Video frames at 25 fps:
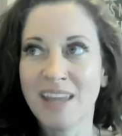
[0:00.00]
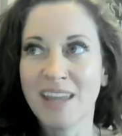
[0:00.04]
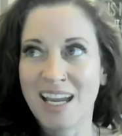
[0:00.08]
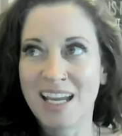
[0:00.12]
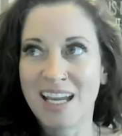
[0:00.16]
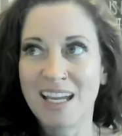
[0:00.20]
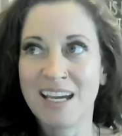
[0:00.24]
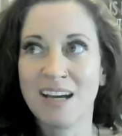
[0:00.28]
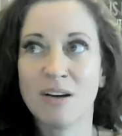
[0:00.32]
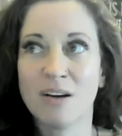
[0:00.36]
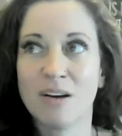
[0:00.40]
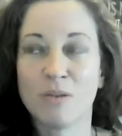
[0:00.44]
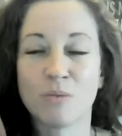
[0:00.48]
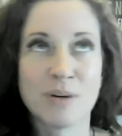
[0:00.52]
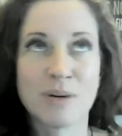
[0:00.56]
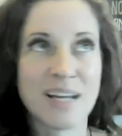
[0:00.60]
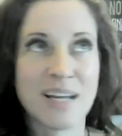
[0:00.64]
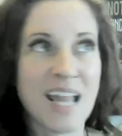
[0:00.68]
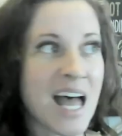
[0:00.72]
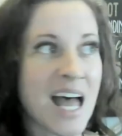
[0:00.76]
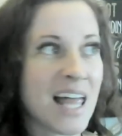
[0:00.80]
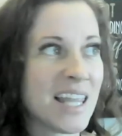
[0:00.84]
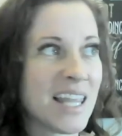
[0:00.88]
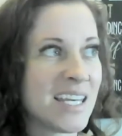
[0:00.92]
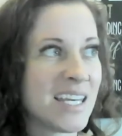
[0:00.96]
like
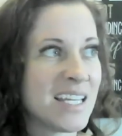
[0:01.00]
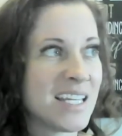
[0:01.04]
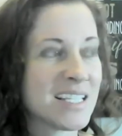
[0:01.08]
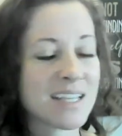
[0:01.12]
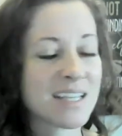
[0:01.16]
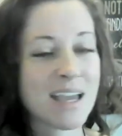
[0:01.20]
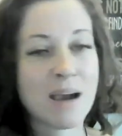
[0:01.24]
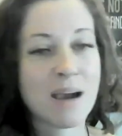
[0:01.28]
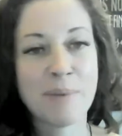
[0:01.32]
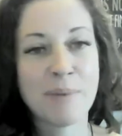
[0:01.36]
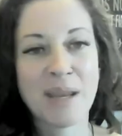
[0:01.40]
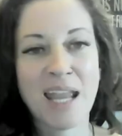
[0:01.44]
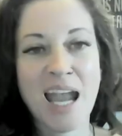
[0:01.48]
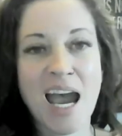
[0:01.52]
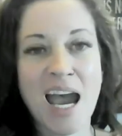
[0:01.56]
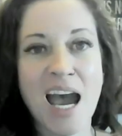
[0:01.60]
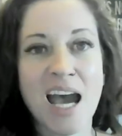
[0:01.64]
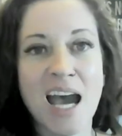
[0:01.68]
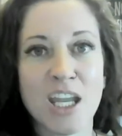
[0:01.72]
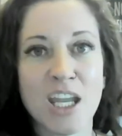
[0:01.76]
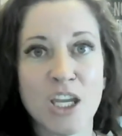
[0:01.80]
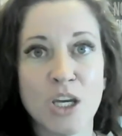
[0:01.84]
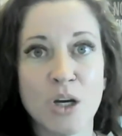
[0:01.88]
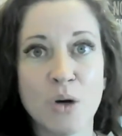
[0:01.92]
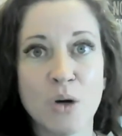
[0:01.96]
reality is coming
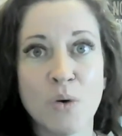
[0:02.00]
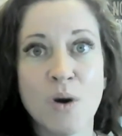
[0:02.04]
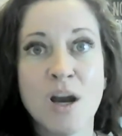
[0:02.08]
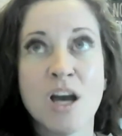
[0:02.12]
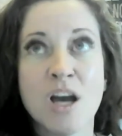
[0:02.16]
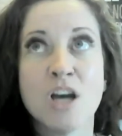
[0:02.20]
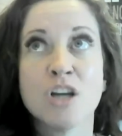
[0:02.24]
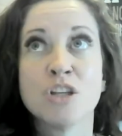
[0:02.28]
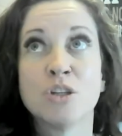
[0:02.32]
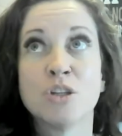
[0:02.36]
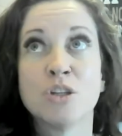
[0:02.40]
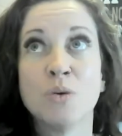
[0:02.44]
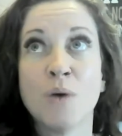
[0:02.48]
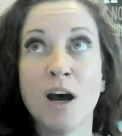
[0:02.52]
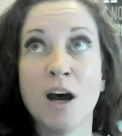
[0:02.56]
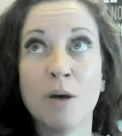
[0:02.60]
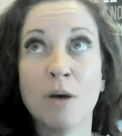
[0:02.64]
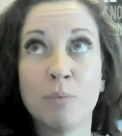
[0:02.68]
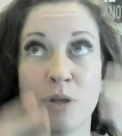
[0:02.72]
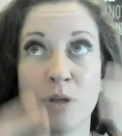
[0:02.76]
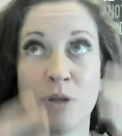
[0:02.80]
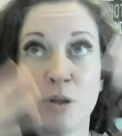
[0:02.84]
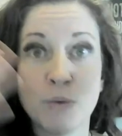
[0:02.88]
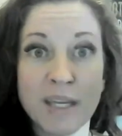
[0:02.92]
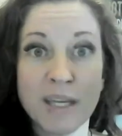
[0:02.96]
at you to
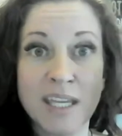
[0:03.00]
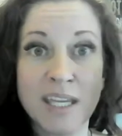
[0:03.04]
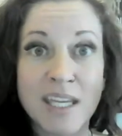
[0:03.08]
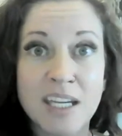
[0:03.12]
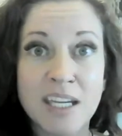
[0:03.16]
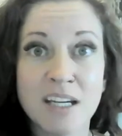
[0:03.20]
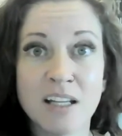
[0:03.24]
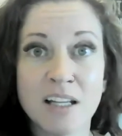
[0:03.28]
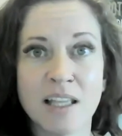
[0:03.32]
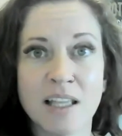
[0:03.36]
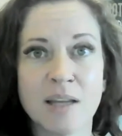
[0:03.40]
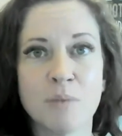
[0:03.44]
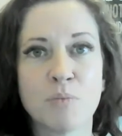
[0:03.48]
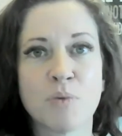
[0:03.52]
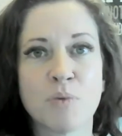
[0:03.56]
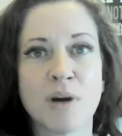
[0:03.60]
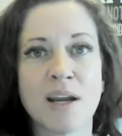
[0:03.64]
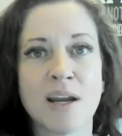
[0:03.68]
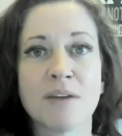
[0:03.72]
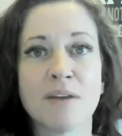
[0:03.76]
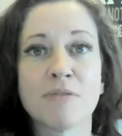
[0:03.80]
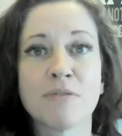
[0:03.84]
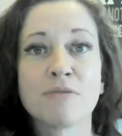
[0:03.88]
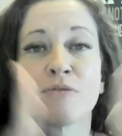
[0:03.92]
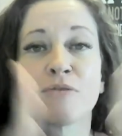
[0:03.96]
help you heal
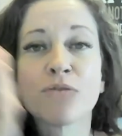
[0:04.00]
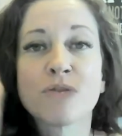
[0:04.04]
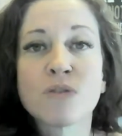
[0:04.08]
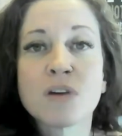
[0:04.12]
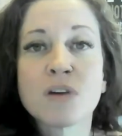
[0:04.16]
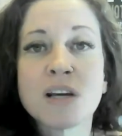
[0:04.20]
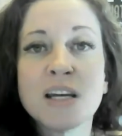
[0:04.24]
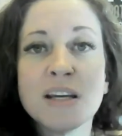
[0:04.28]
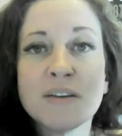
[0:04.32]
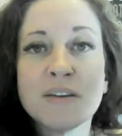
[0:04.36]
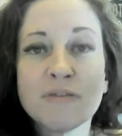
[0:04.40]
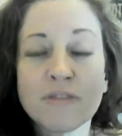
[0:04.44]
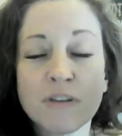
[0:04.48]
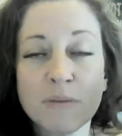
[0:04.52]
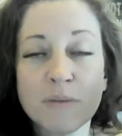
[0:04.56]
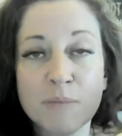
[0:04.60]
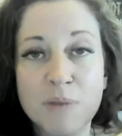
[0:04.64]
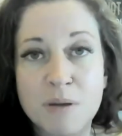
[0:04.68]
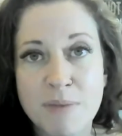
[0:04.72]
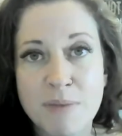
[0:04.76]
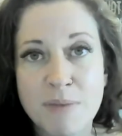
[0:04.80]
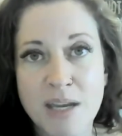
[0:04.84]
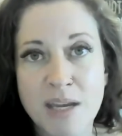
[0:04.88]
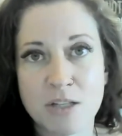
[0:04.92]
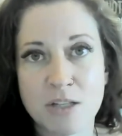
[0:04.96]
and break free
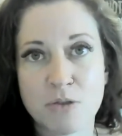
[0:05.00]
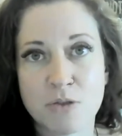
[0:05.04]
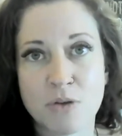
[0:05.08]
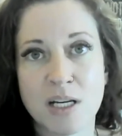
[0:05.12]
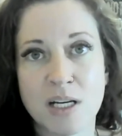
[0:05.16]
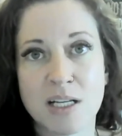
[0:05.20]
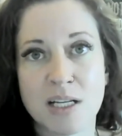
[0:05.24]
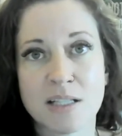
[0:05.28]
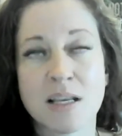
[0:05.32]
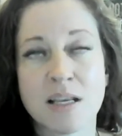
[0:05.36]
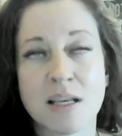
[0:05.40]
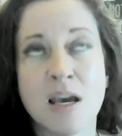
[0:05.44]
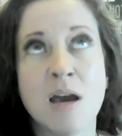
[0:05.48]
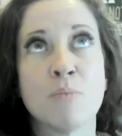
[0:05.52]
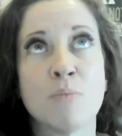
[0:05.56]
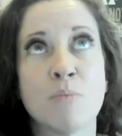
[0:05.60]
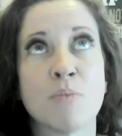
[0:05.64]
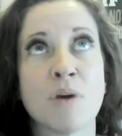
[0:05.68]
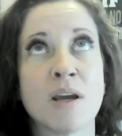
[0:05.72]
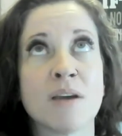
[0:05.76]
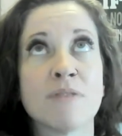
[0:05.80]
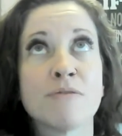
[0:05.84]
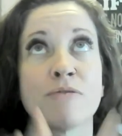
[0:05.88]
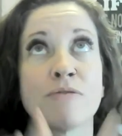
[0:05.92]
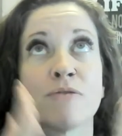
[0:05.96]
from the matrix,
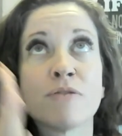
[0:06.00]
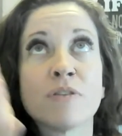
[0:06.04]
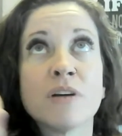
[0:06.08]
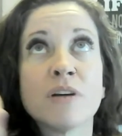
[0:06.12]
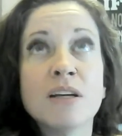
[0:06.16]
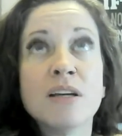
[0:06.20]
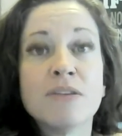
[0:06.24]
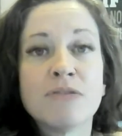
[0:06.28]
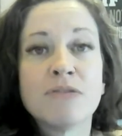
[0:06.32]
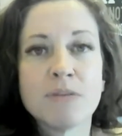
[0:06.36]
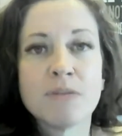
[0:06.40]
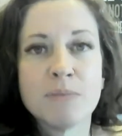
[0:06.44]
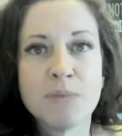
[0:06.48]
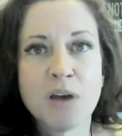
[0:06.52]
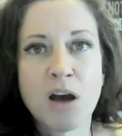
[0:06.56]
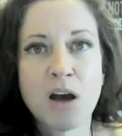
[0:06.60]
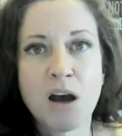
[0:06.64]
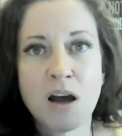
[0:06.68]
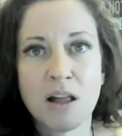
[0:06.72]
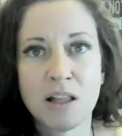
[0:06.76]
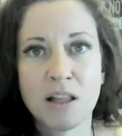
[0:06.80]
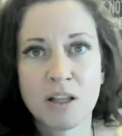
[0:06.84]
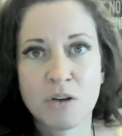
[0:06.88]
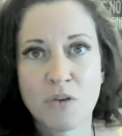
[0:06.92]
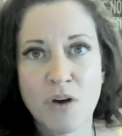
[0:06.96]
break free
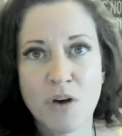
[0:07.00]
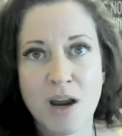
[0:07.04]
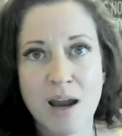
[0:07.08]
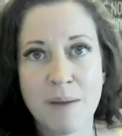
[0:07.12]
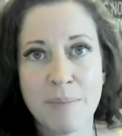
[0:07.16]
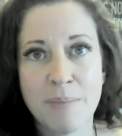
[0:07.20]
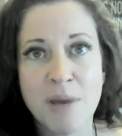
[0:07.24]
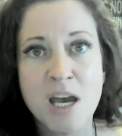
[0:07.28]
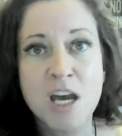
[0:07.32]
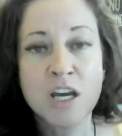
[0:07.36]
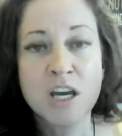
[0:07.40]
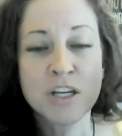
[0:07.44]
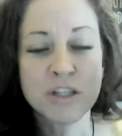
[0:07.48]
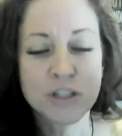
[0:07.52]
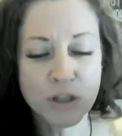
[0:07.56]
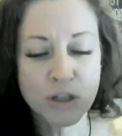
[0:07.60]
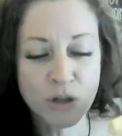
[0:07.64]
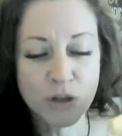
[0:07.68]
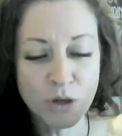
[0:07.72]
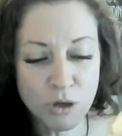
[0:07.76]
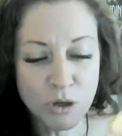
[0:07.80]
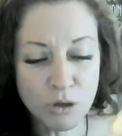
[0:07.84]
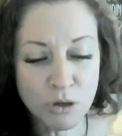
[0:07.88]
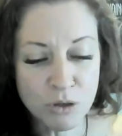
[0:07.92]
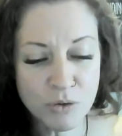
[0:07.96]
from the hologram,
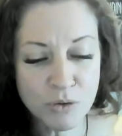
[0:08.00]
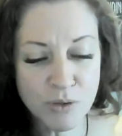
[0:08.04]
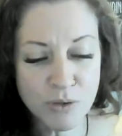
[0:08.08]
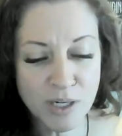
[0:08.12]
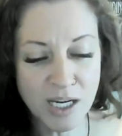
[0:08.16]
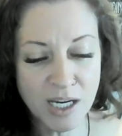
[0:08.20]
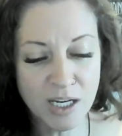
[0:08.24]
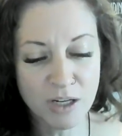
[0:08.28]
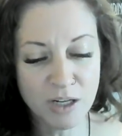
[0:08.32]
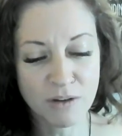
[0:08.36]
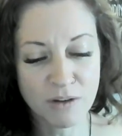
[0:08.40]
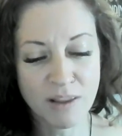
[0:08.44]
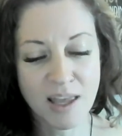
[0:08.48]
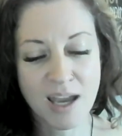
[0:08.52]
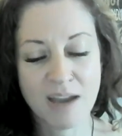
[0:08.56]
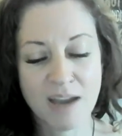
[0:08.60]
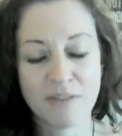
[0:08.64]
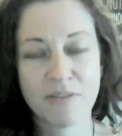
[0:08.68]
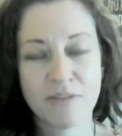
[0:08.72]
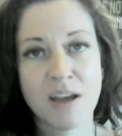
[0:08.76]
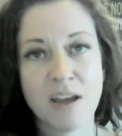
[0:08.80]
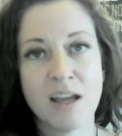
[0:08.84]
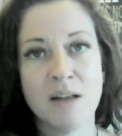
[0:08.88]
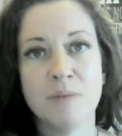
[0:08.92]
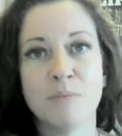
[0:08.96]
to co-create your
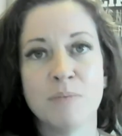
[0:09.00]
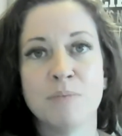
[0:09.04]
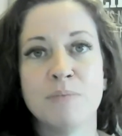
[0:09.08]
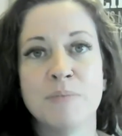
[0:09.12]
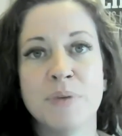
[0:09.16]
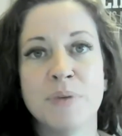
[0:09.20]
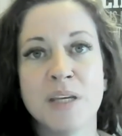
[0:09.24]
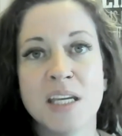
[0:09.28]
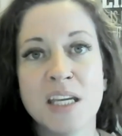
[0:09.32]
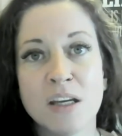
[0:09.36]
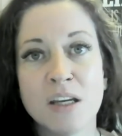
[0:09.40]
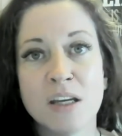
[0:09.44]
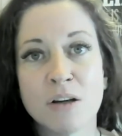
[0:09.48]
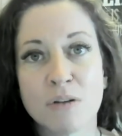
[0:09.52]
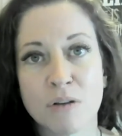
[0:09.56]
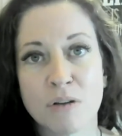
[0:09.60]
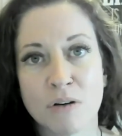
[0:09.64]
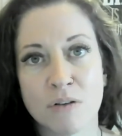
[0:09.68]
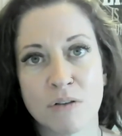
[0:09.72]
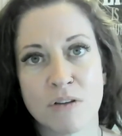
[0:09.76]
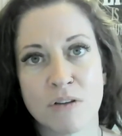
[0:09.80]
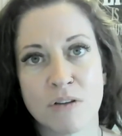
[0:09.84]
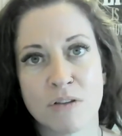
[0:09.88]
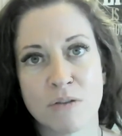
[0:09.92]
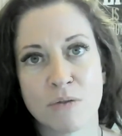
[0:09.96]
life and be
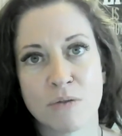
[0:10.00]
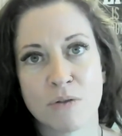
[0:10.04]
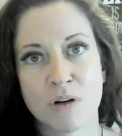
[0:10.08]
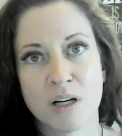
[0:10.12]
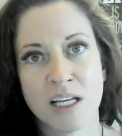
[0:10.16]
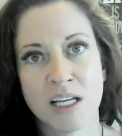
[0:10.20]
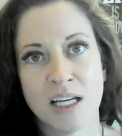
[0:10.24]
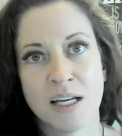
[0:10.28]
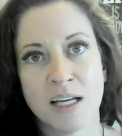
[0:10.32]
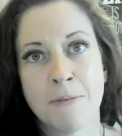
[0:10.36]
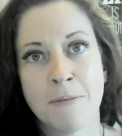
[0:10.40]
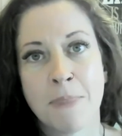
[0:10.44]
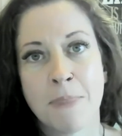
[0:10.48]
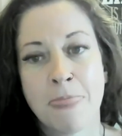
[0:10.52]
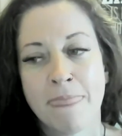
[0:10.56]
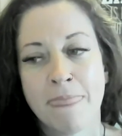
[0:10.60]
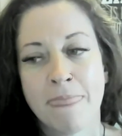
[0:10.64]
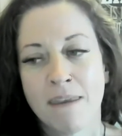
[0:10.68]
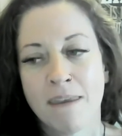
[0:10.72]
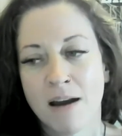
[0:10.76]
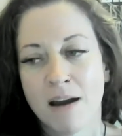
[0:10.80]
your own authority,